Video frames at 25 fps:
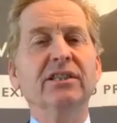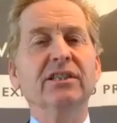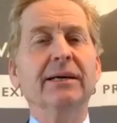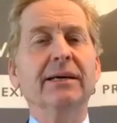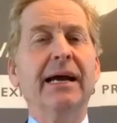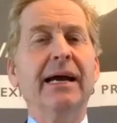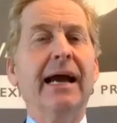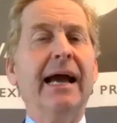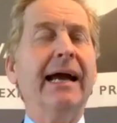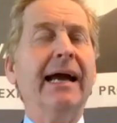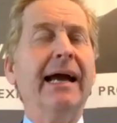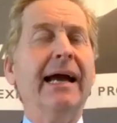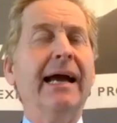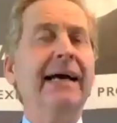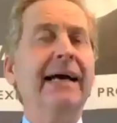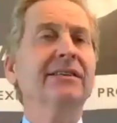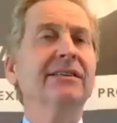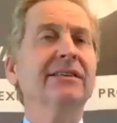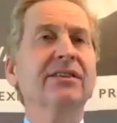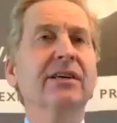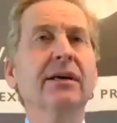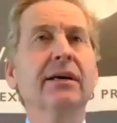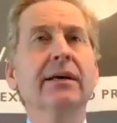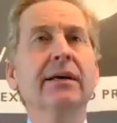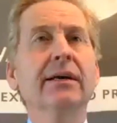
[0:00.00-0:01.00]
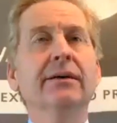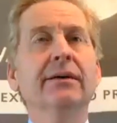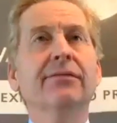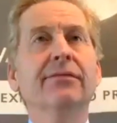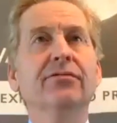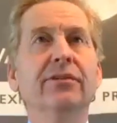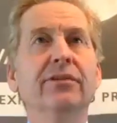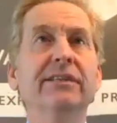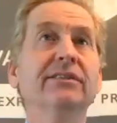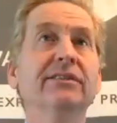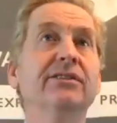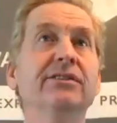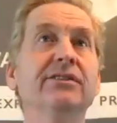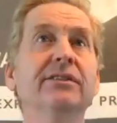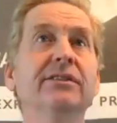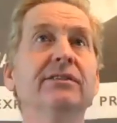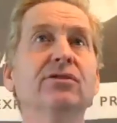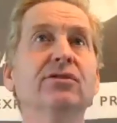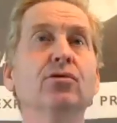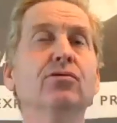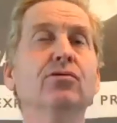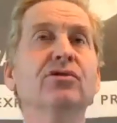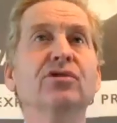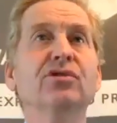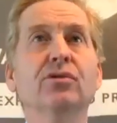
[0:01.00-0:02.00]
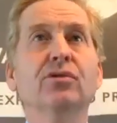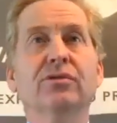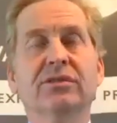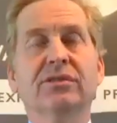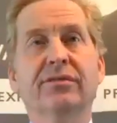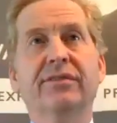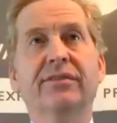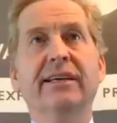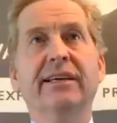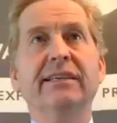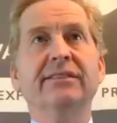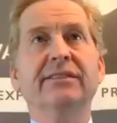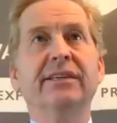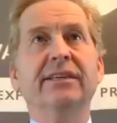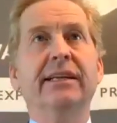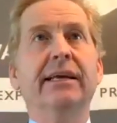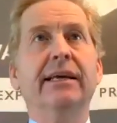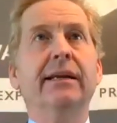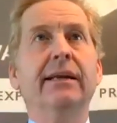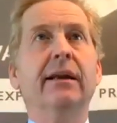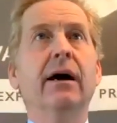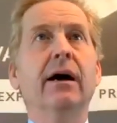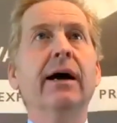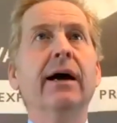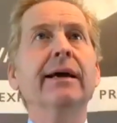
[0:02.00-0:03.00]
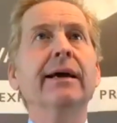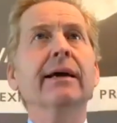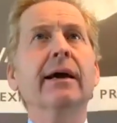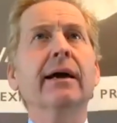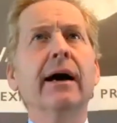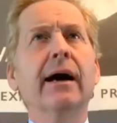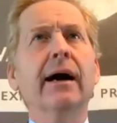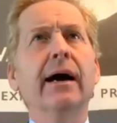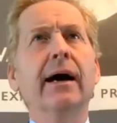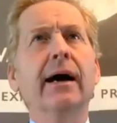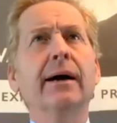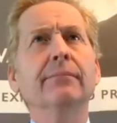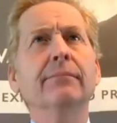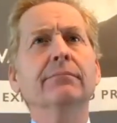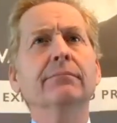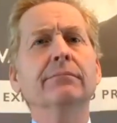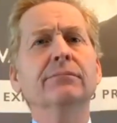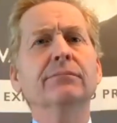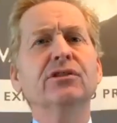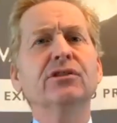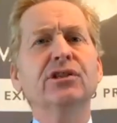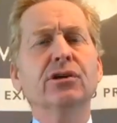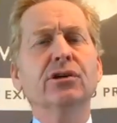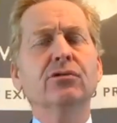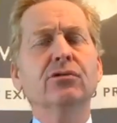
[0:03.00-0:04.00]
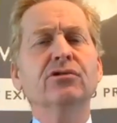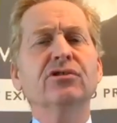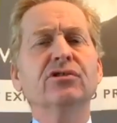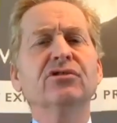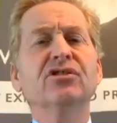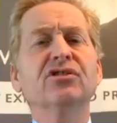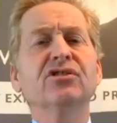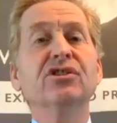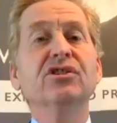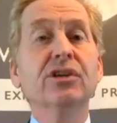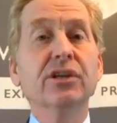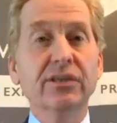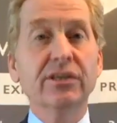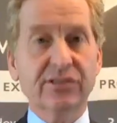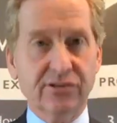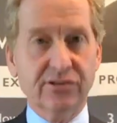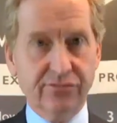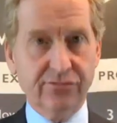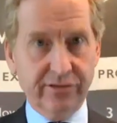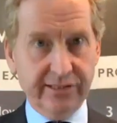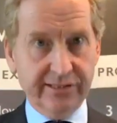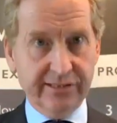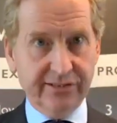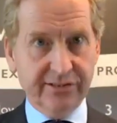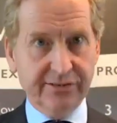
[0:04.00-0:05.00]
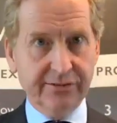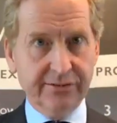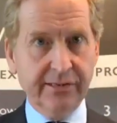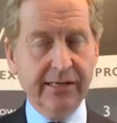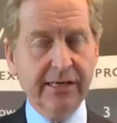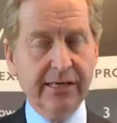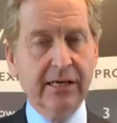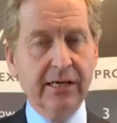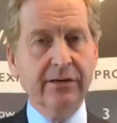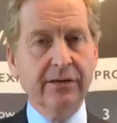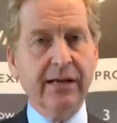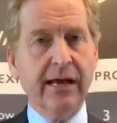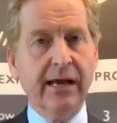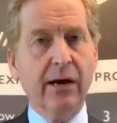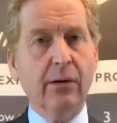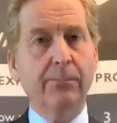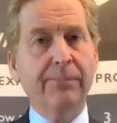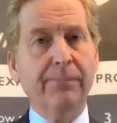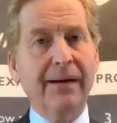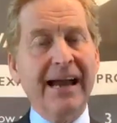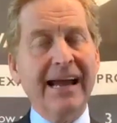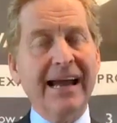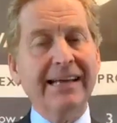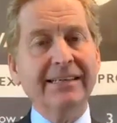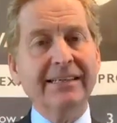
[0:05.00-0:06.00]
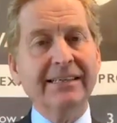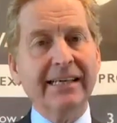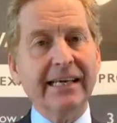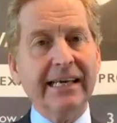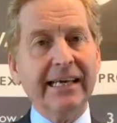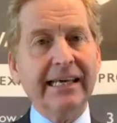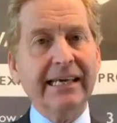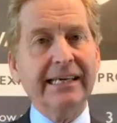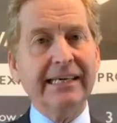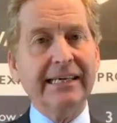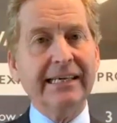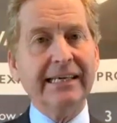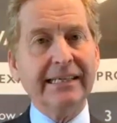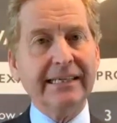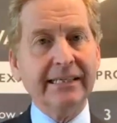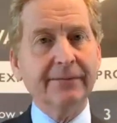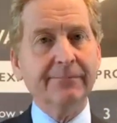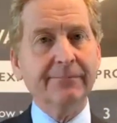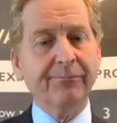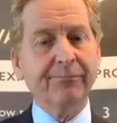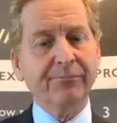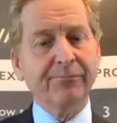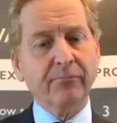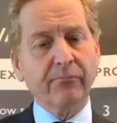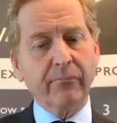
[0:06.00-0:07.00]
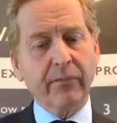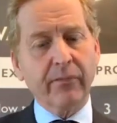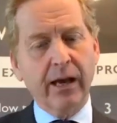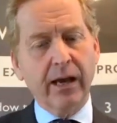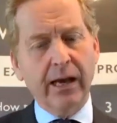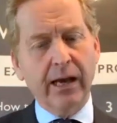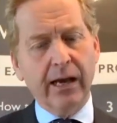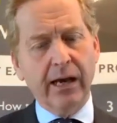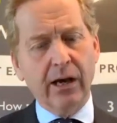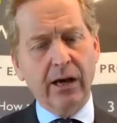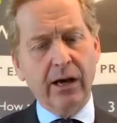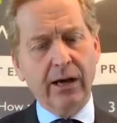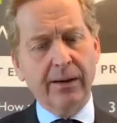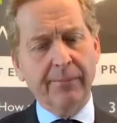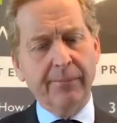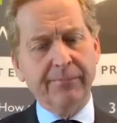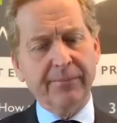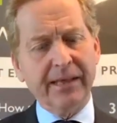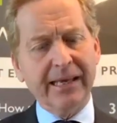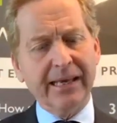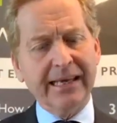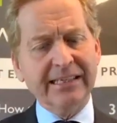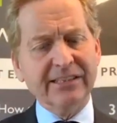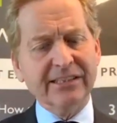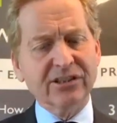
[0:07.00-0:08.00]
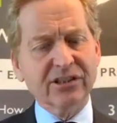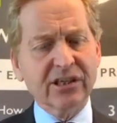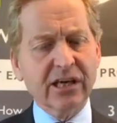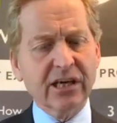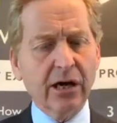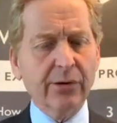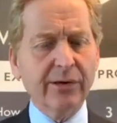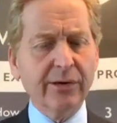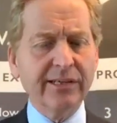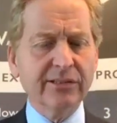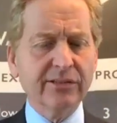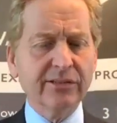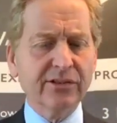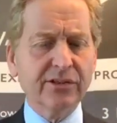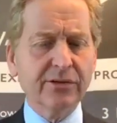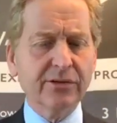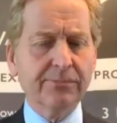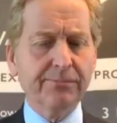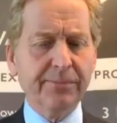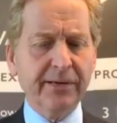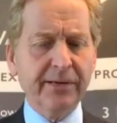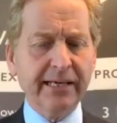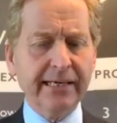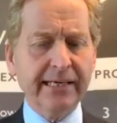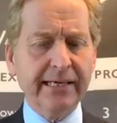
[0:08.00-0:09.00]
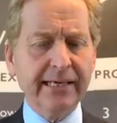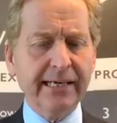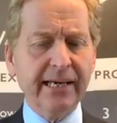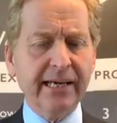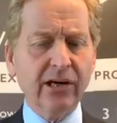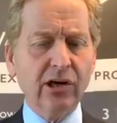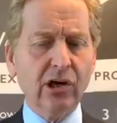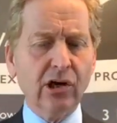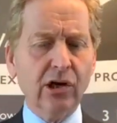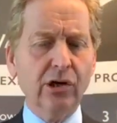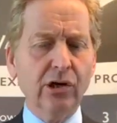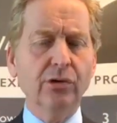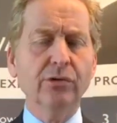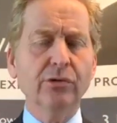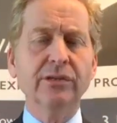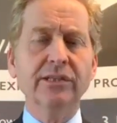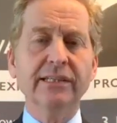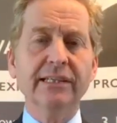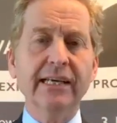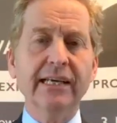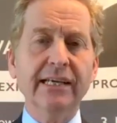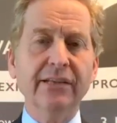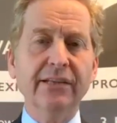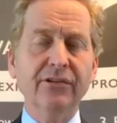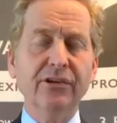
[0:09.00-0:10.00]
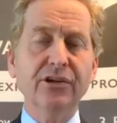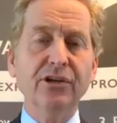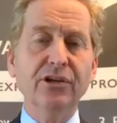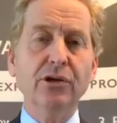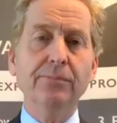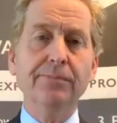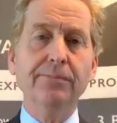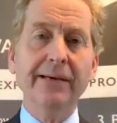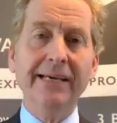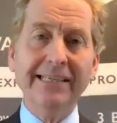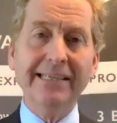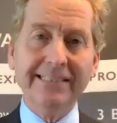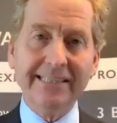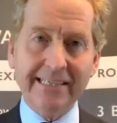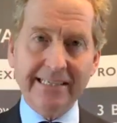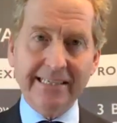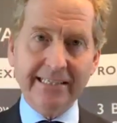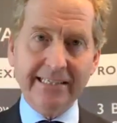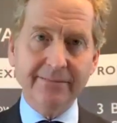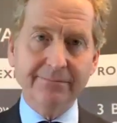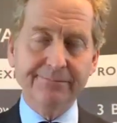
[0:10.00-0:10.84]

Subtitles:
has, for instance, all sorts of things in it, like children's nurseries. Now, band E is going to be included in the new PD.